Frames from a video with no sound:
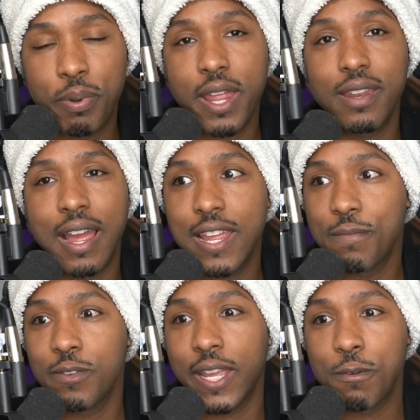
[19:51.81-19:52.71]
But I
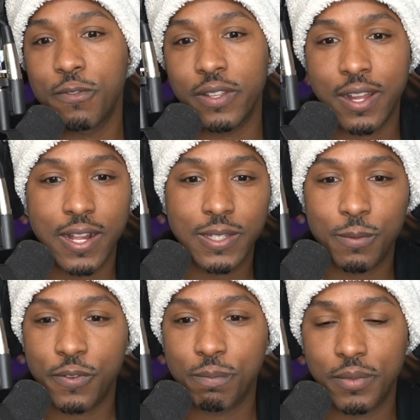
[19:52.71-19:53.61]
am okay with the concept
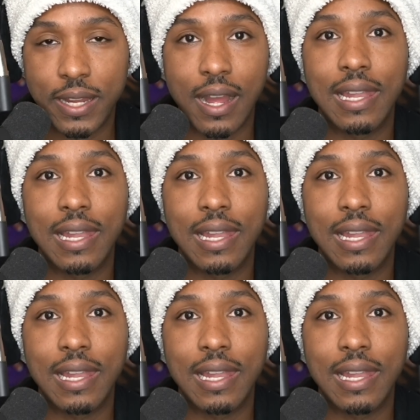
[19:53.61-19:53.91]
of him like